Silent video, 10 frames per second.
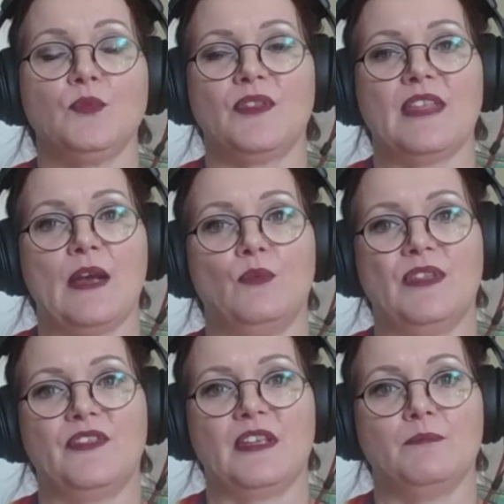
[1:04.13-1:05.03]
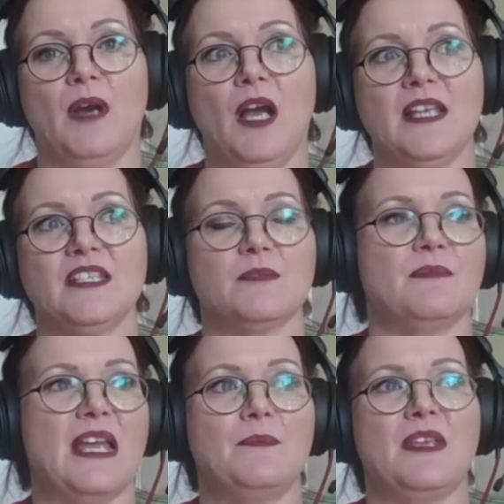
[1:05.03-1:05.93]
that width in mind,
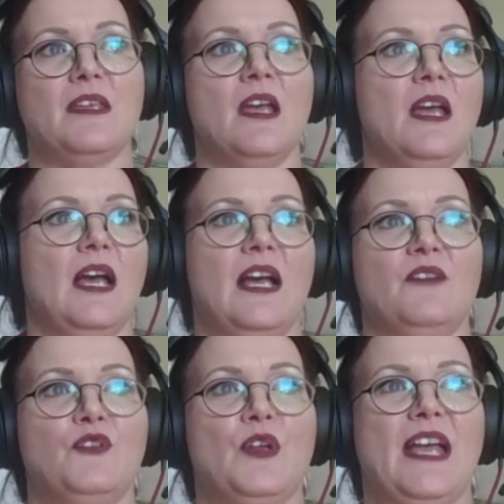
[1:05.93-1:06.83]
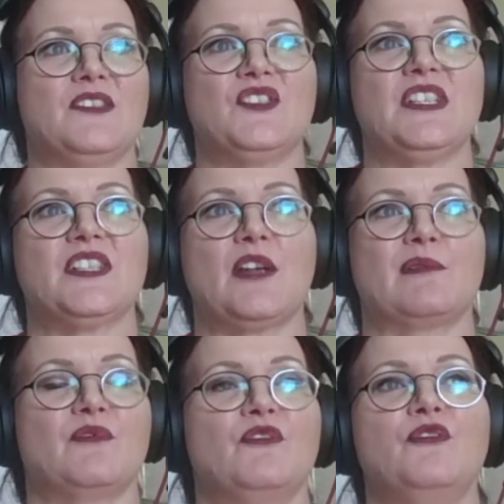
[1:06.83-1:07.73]
maybe if you had
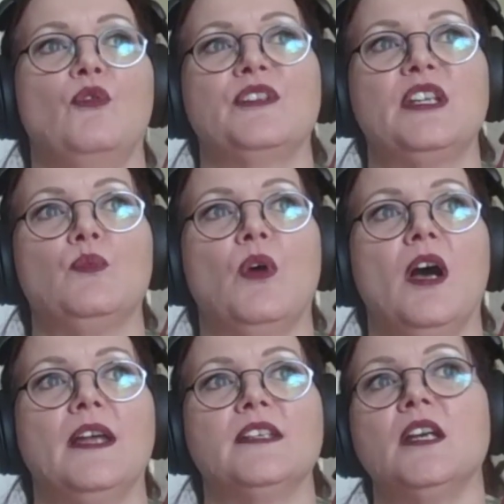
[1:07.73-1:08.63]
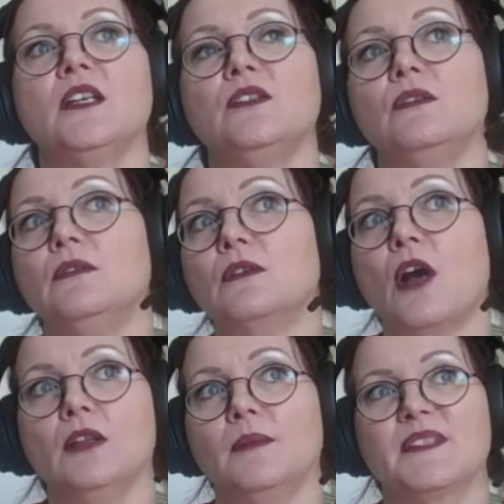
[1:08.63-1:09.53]
640 wide, your
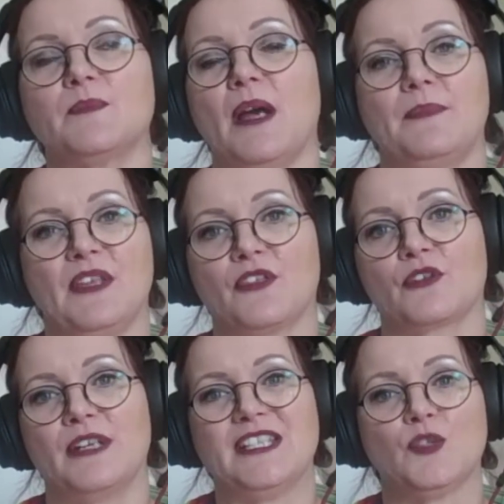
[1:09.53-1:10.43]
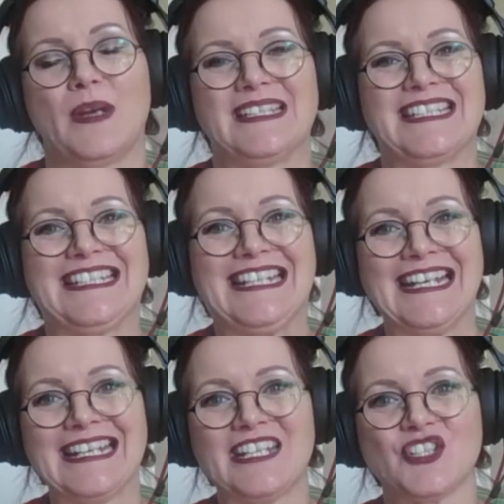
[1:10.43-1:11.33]
columns might be 320
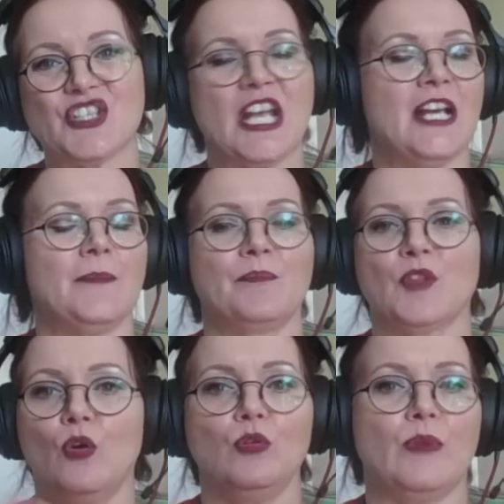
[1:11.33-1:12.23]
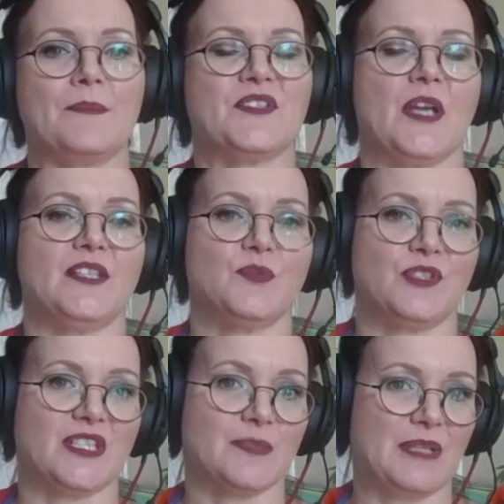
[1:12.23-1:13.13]
each. All websites would
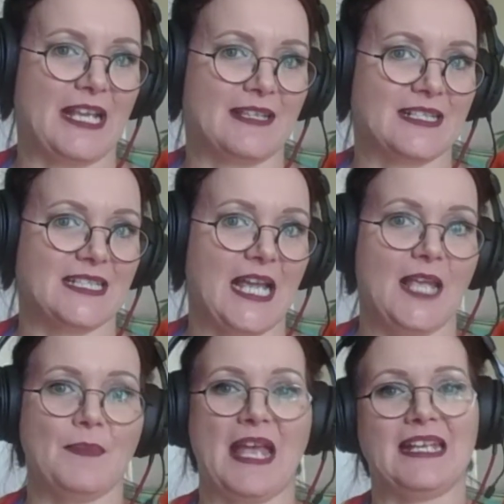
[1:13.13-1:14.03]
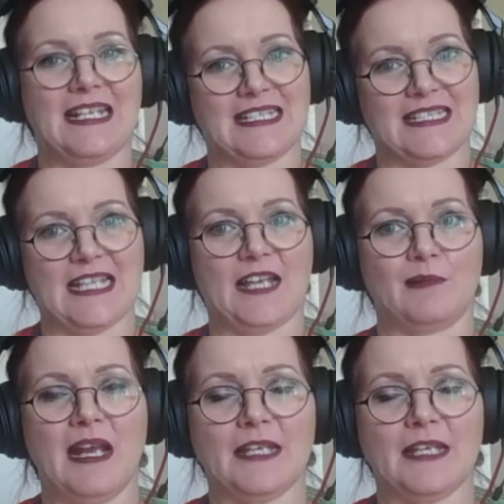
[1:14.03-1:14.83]
display it the same, and isn't that great?